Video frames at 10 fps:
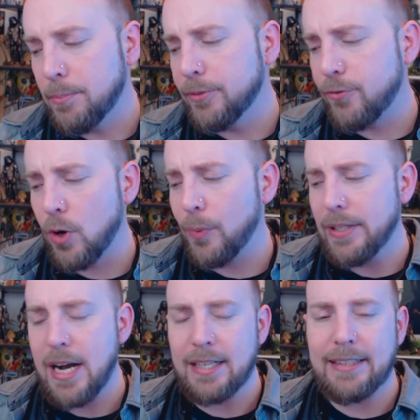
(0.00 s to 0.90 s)
before we
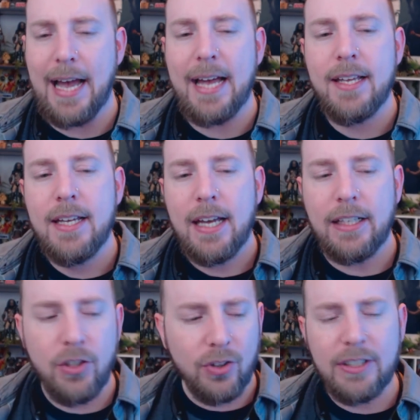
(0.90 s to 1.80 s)
knock that
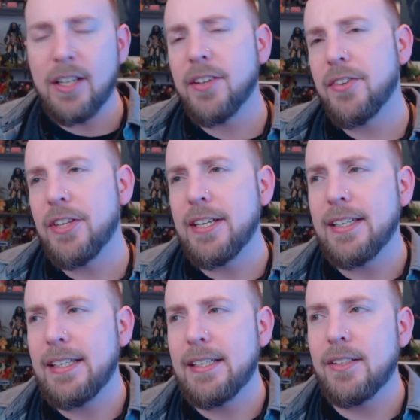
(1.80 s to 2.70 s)
and the only other
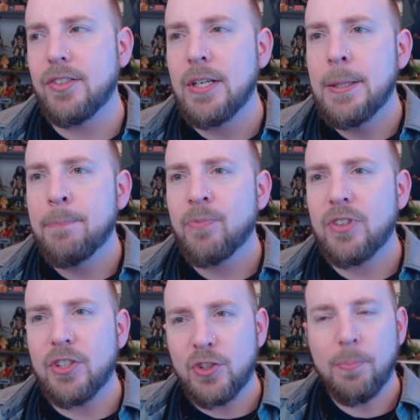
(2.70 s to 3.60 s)
thing is
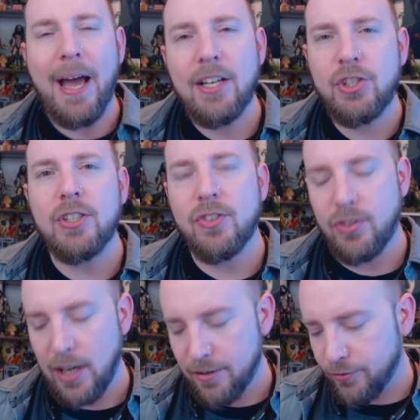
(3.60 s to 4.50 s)
the sebastian
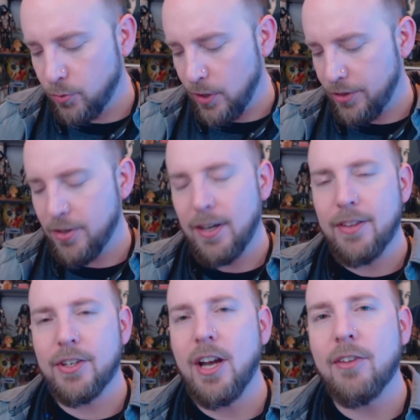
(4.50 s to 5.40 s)
stuff with
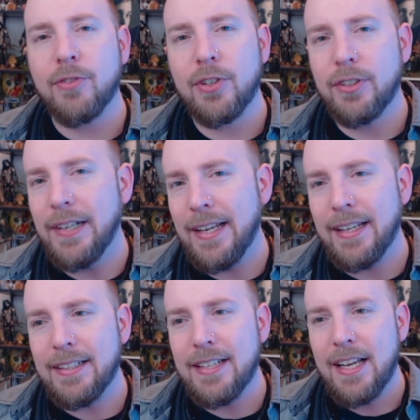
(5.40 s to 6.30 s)
uh, the governor
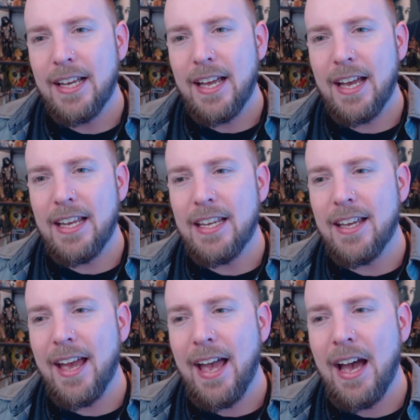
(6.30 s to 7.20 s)
and
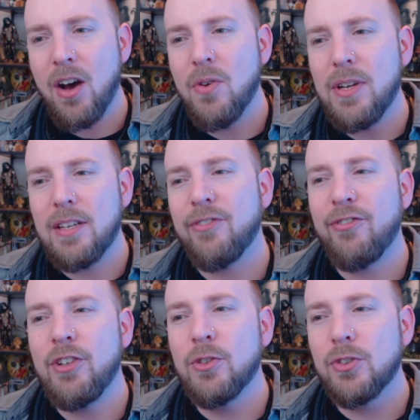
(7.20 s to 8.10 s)
it how it
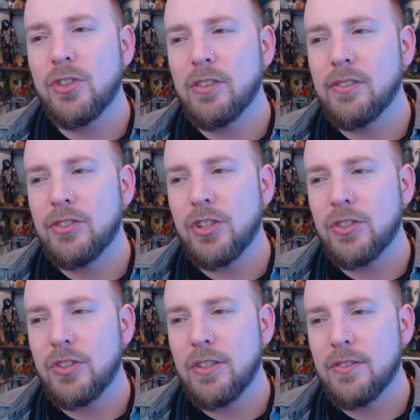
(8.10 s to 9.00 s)
feels
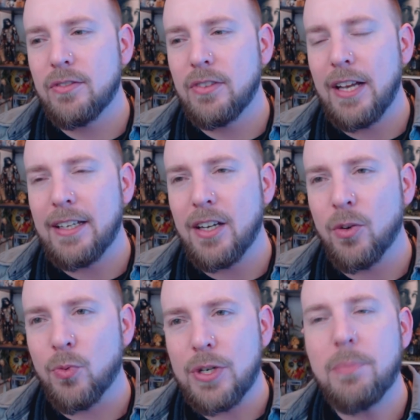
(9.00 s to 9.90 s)
just like
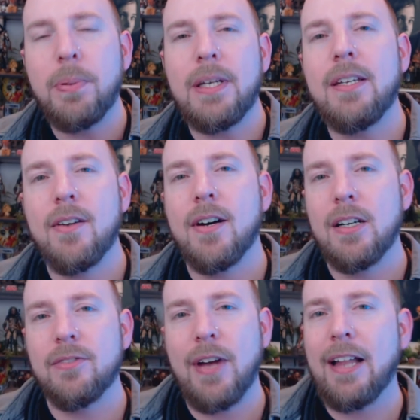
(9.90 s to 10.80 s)
a repeat
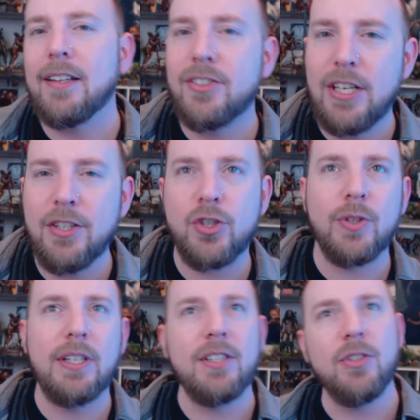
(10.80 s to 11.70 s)
of
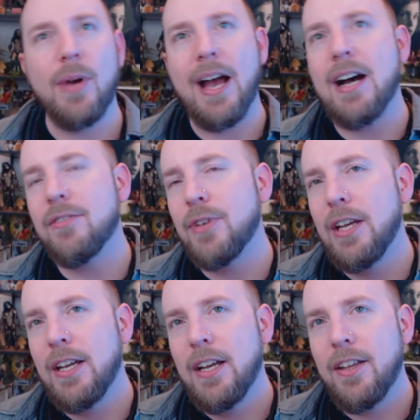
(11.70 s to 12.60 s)
Alexandria. You have
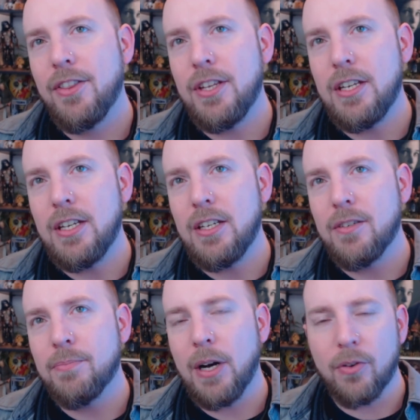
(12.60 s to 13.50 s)

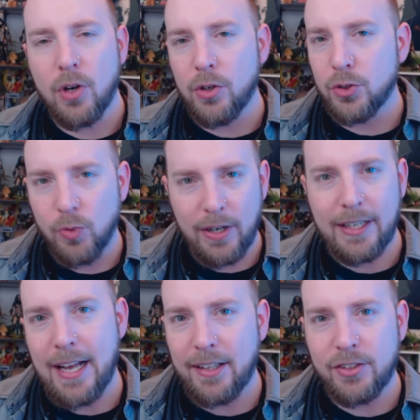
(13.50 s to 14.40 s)
the Monroes
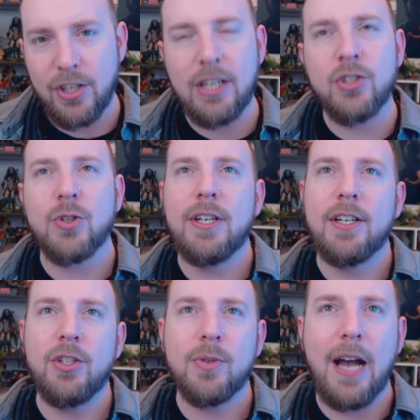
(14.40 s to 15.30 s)
running
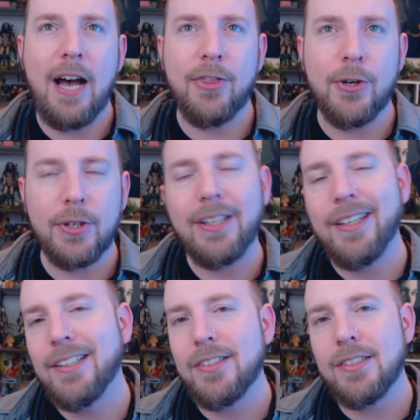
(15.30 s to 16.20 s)
Alexandria. You got their
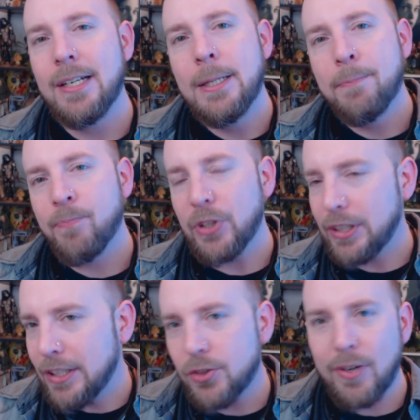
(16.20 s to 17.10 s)
kids. Their
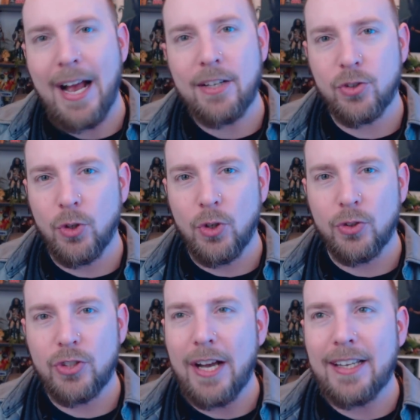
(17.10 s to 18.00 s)
kids are
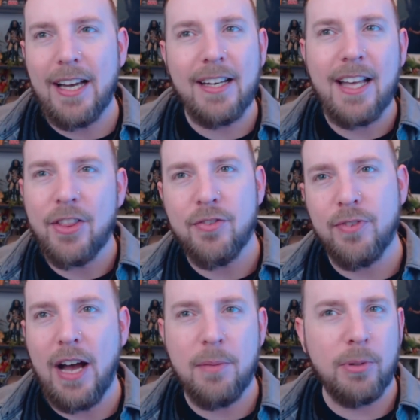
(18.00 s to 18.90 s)
assholes. I kind of got the
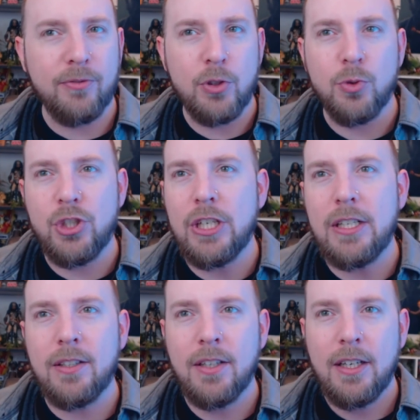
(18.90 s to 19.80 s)
vibe of
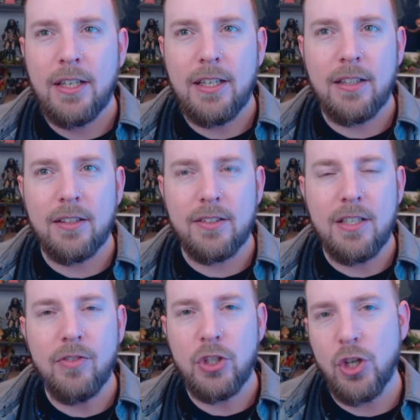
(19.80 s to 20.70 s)
Eugene in the
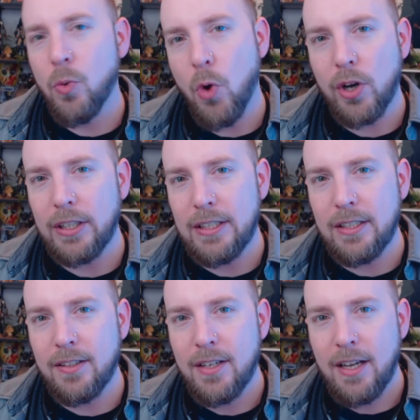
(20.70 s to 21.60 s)
TV show walking
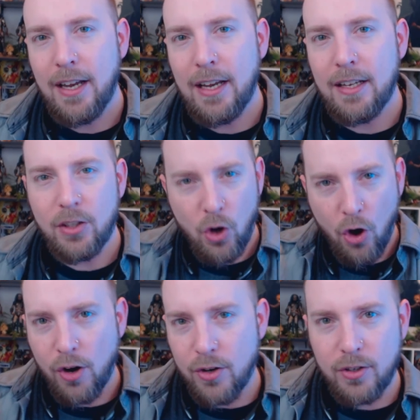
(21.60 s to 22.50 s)
in and
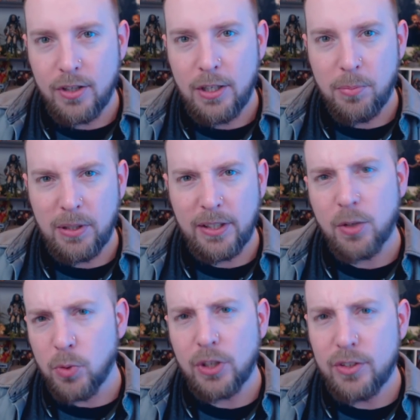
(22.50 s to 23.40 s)
Carter being
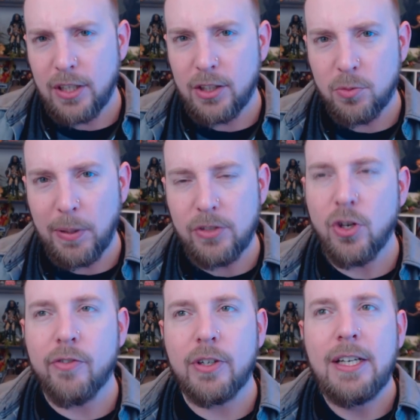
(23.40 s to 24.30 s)
like, "We're gonna take this place
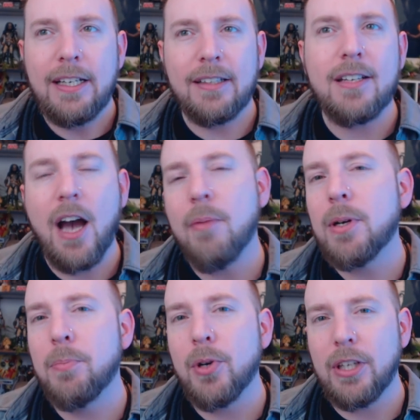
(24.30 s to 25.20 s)
over." In the
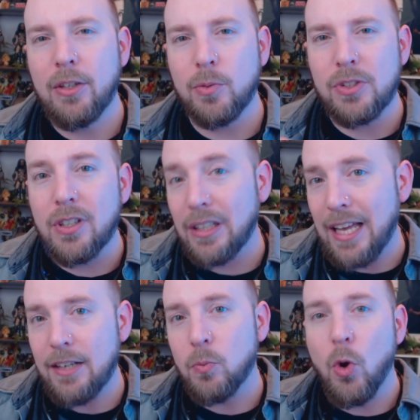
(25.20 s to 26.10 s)
comic book, it was
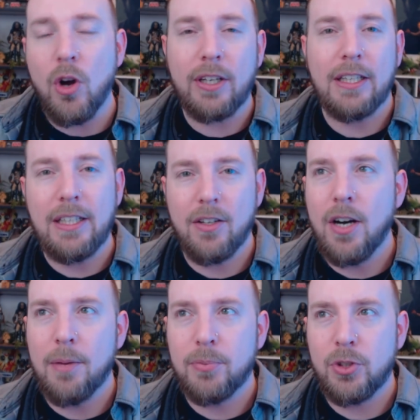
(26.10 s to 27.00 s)
Glenn walking
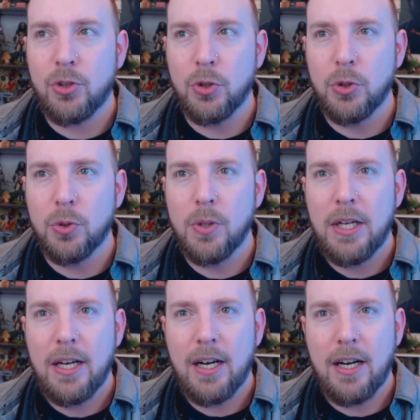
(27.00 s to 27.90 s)
up to
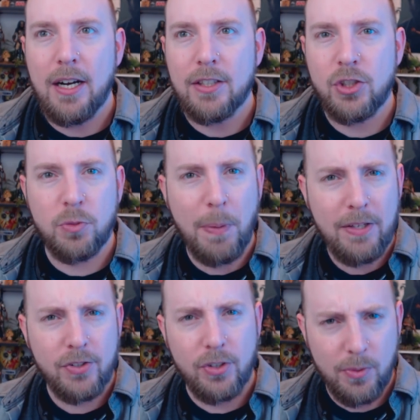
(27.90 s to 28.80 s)
uh,
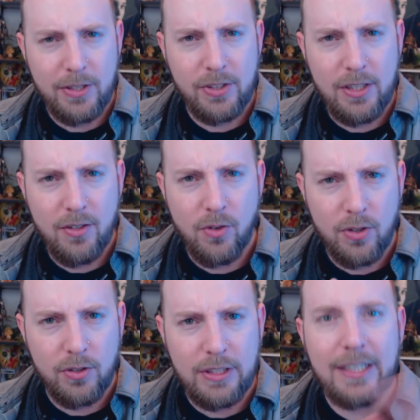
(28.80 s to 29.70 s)
Spencer, wasn't it?
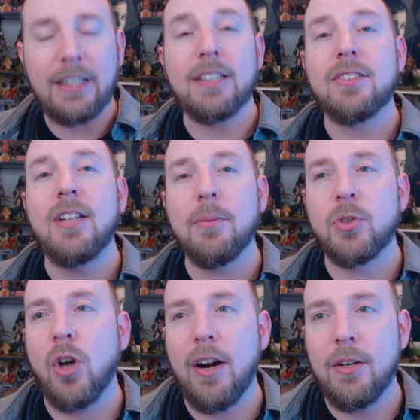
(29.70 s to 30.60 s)
Or Nicholas. I'm
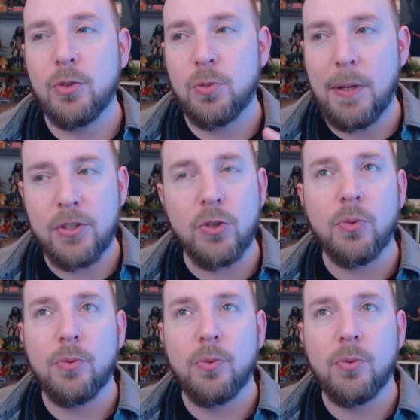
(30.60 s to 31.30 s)
sorry, it was Spencer.